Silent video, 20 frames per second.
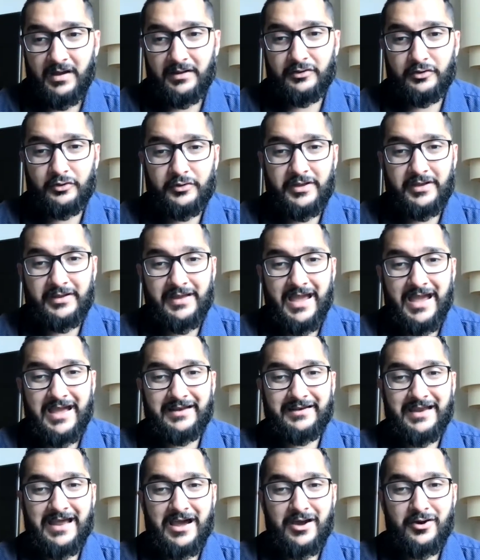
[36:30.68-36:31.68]
looking
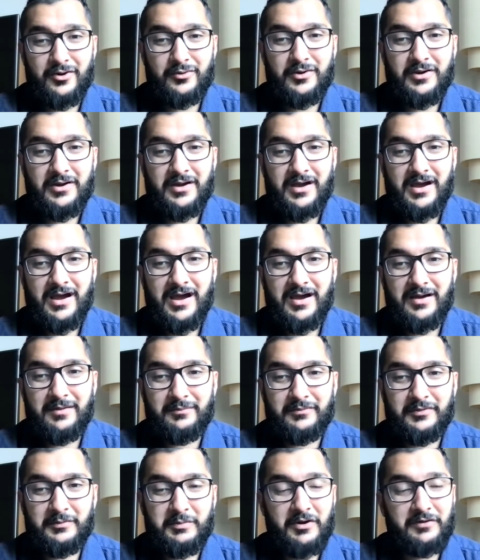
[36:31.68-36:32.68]
at how
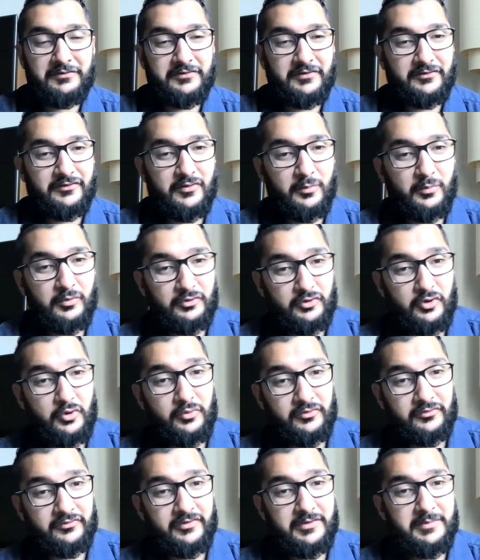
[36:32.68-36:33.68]
the Prophet would go
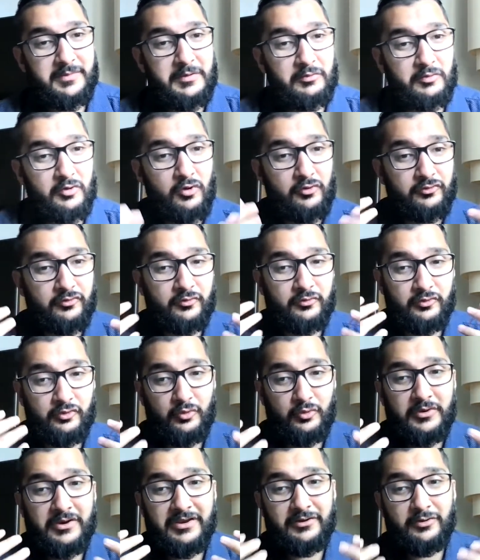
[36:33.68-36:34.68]
to sleep, he would also
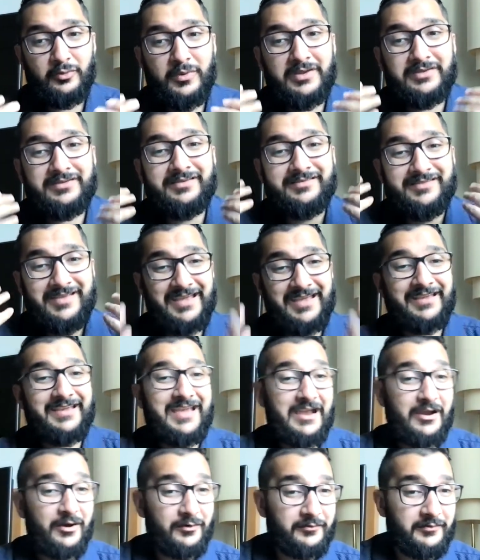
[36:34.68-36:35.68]
do it in a way to take
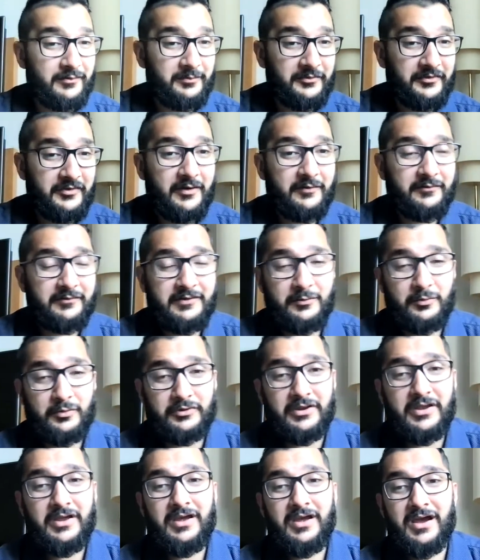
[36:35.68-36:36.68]
care of himself. He
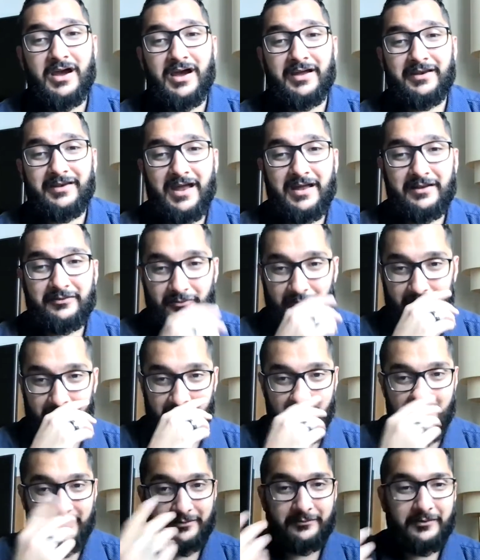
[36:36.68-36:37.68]
would not just
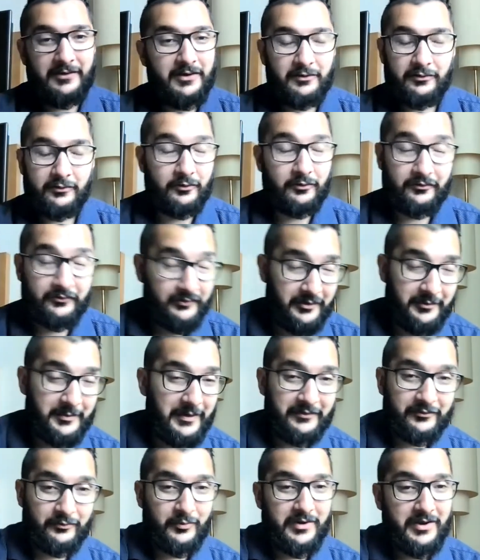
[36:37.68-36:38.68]
kind of go to sleep
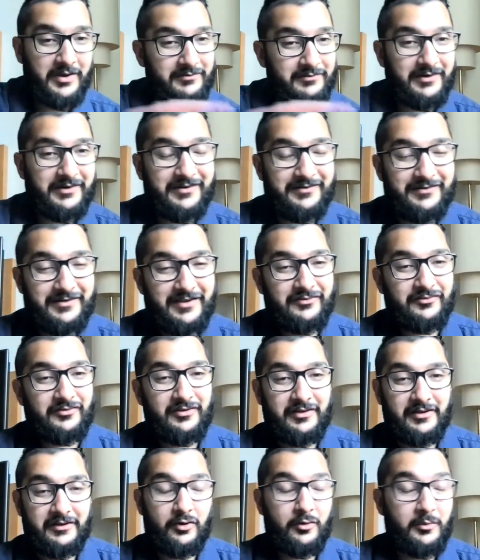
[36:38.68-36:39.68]
as a way of unintentionally,
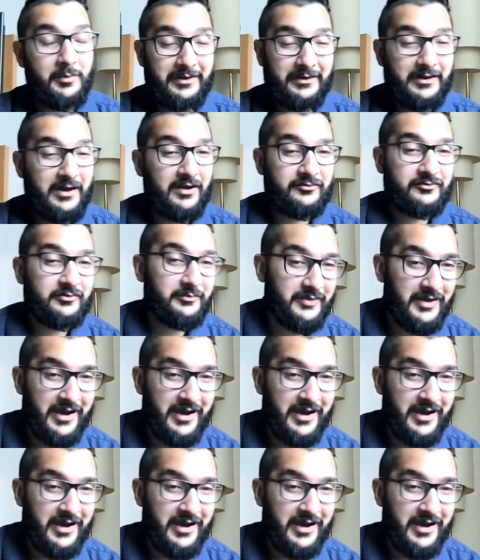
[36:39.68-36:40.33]
like, oh my gosh, I'm